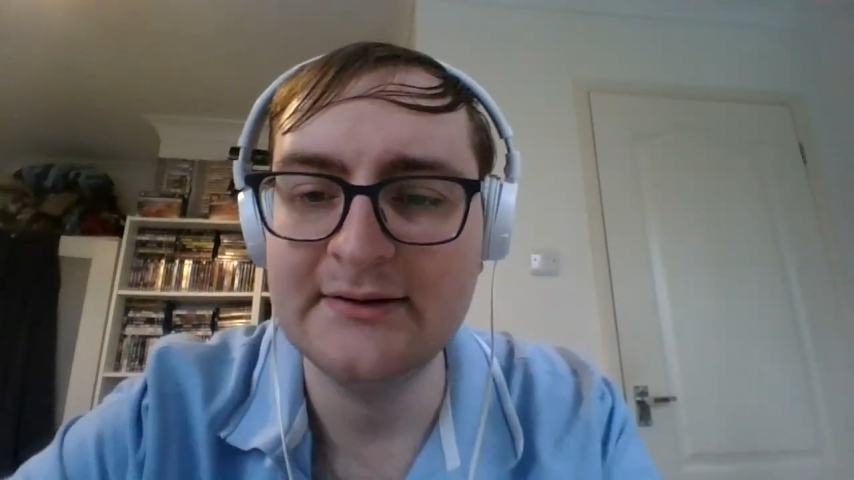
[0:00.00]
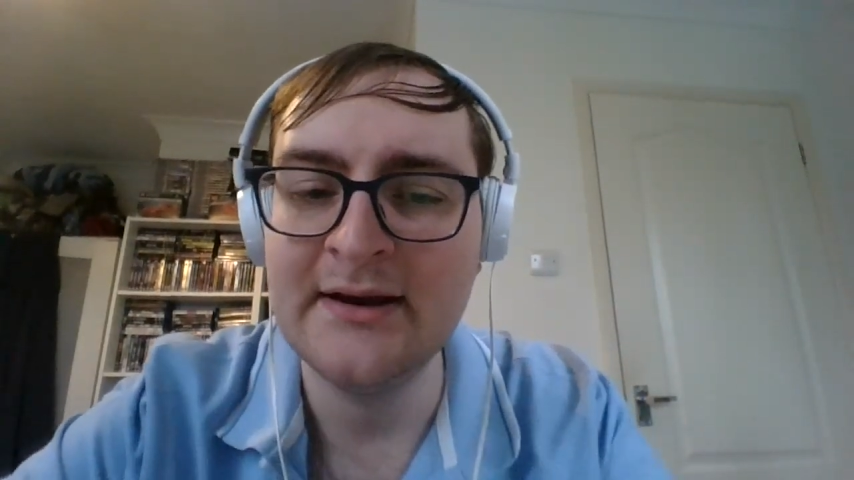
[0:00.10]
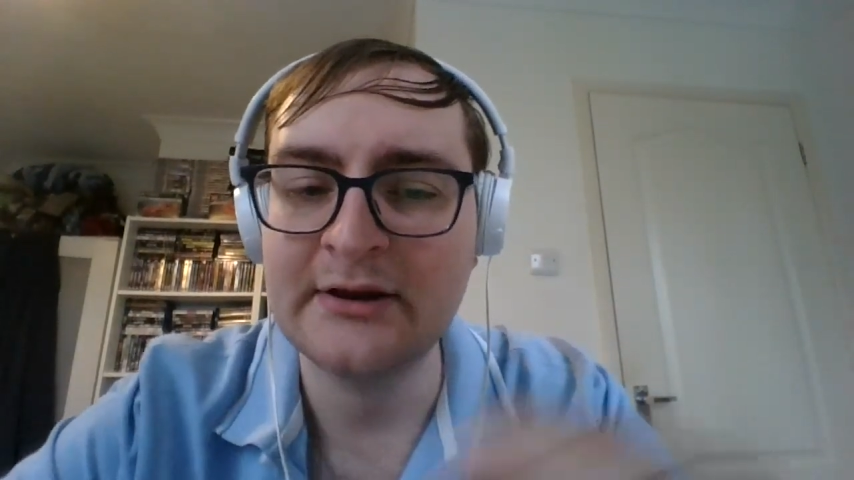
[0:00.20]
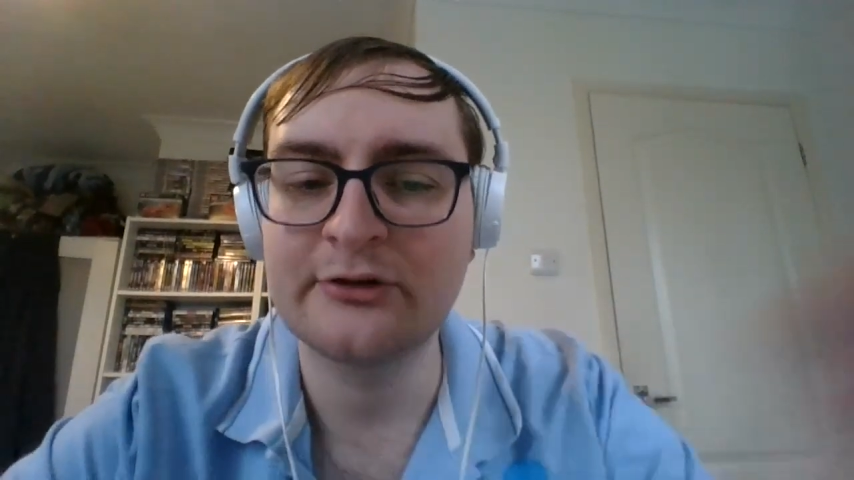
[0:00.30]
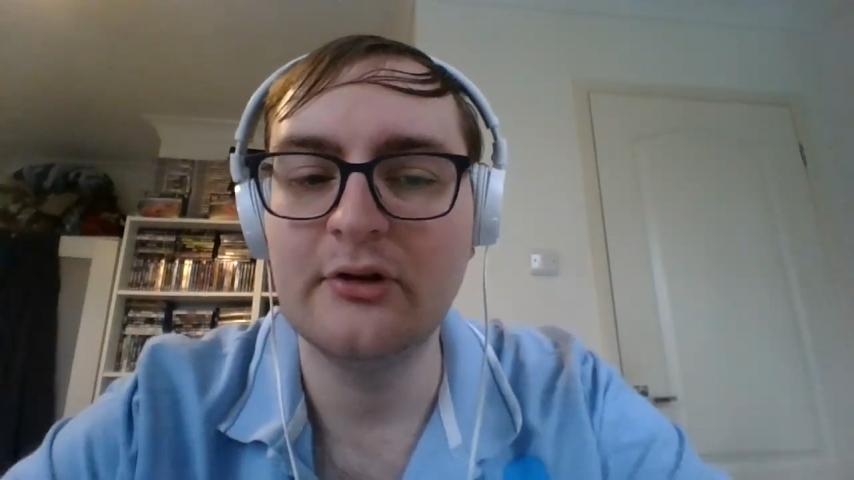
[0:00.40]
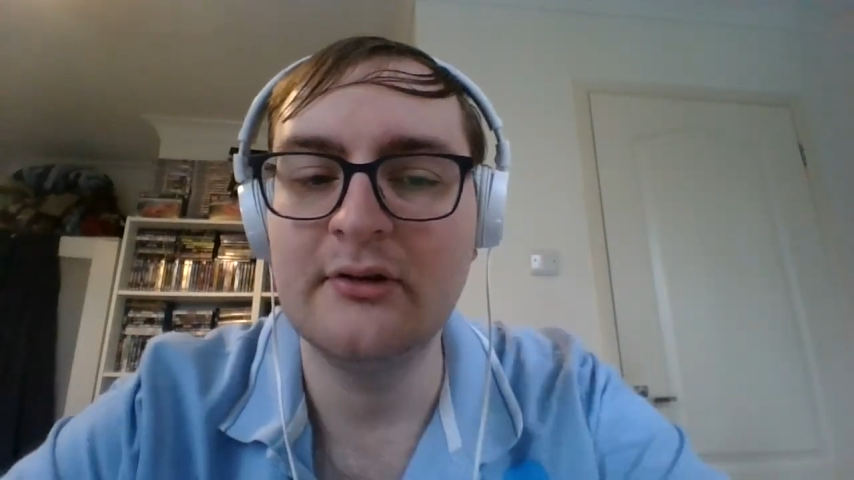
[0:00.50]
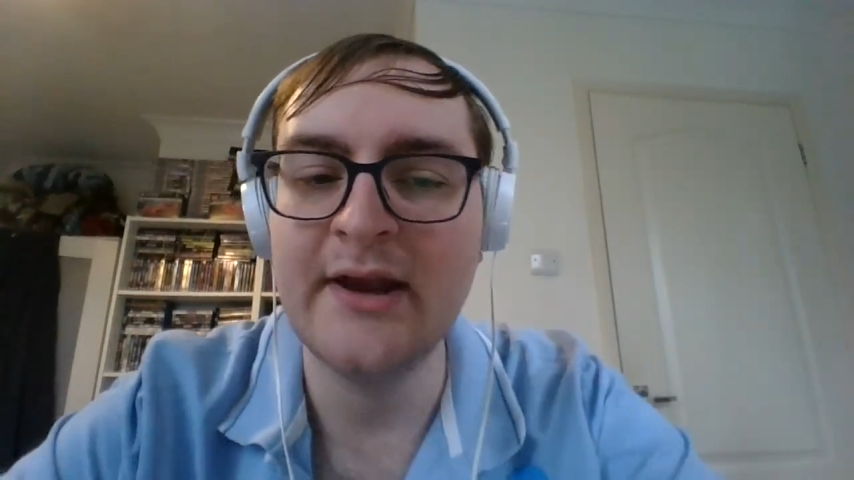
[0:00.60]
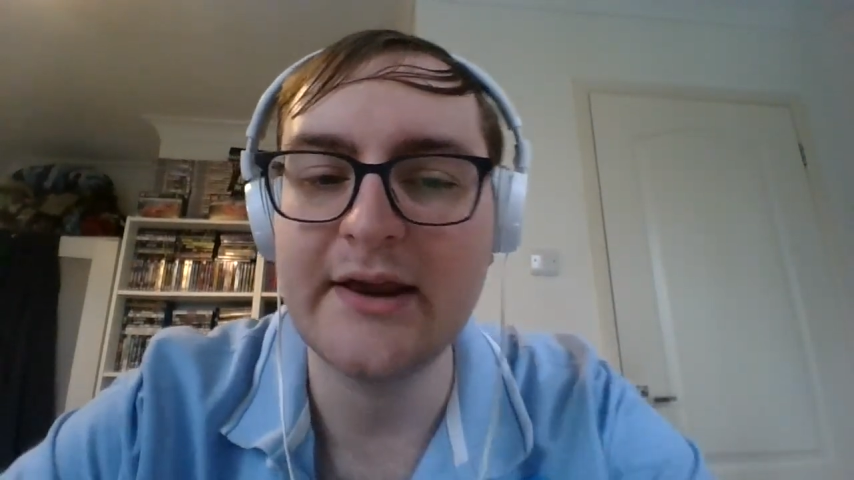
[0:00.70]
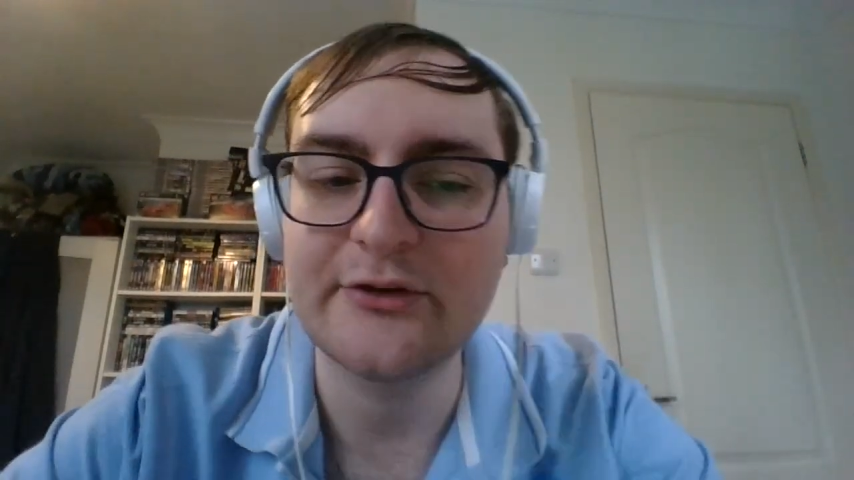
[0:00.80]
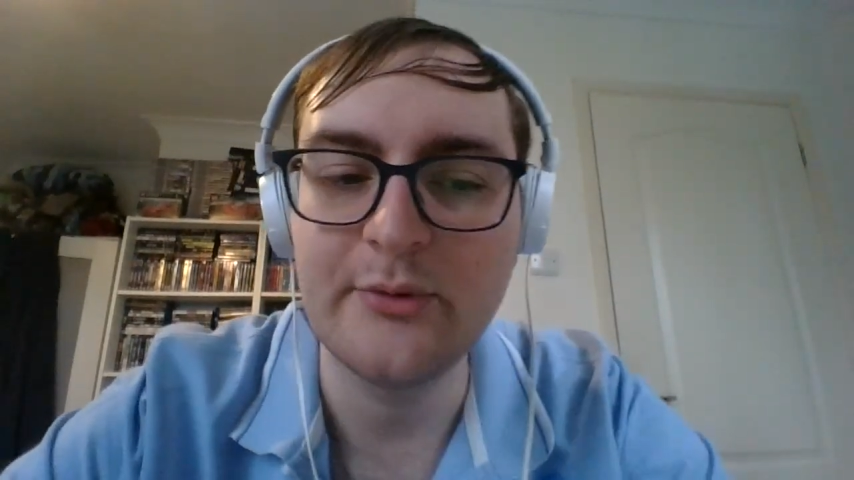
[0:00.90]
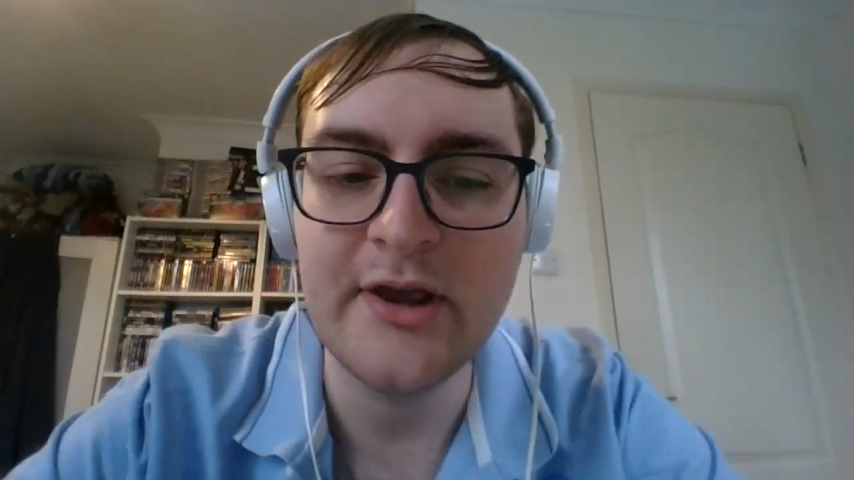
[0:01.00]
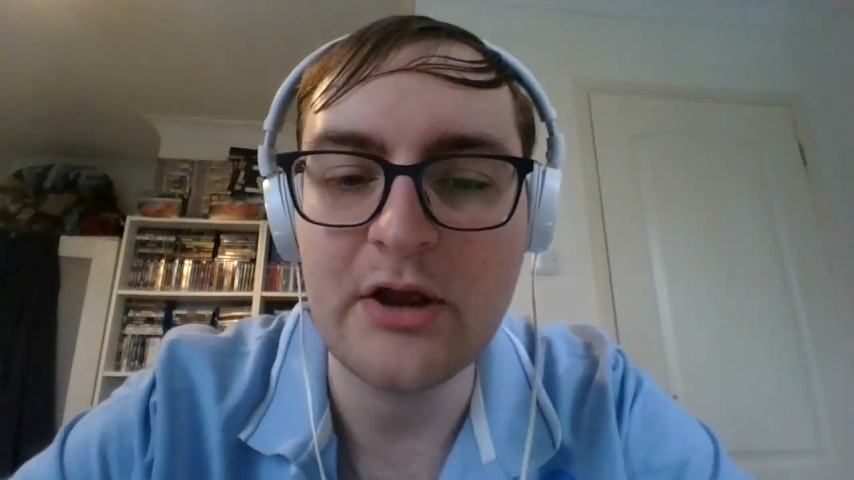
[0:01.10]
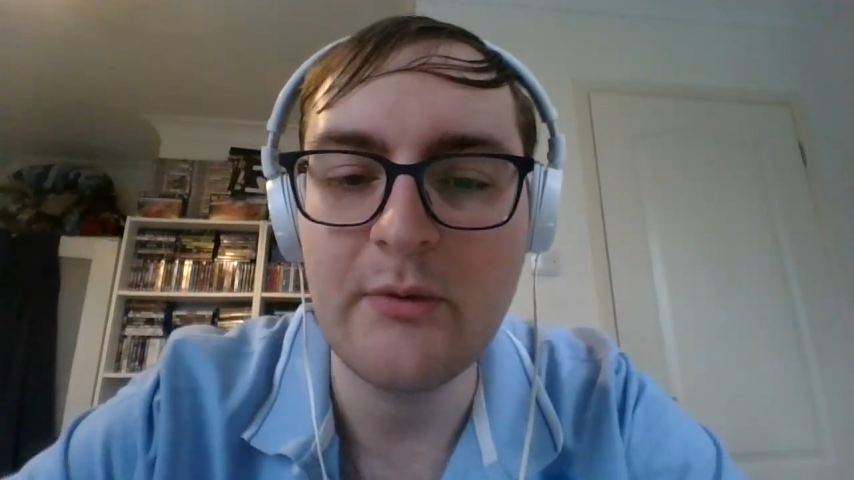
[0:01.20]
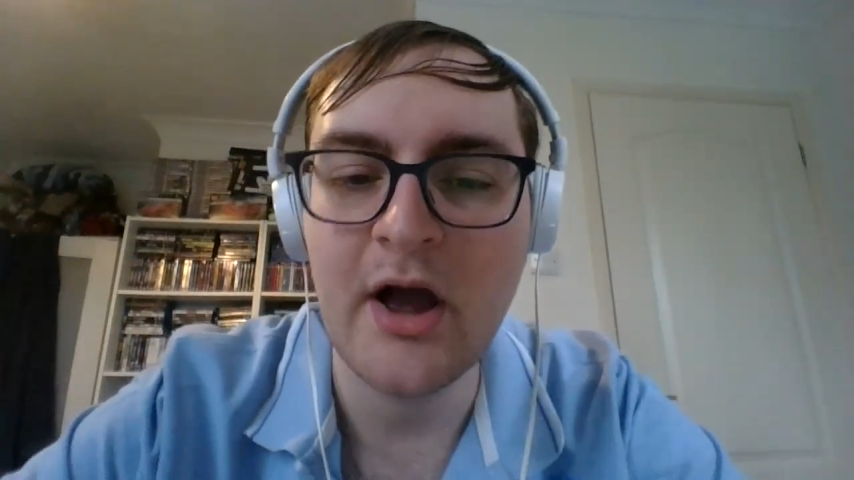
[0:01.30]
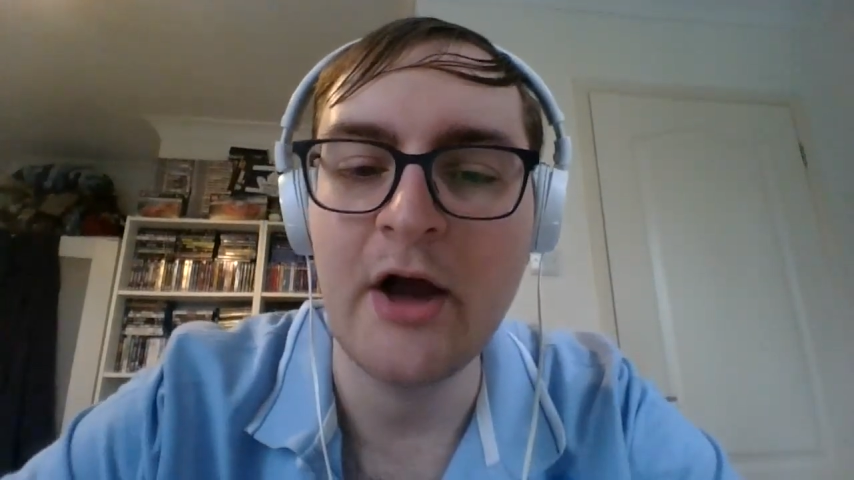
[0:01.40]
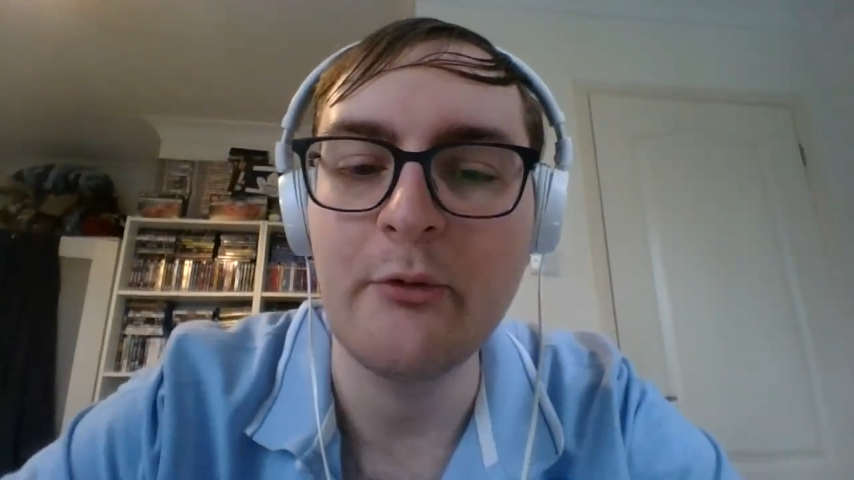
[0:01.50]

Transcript: next week, where I will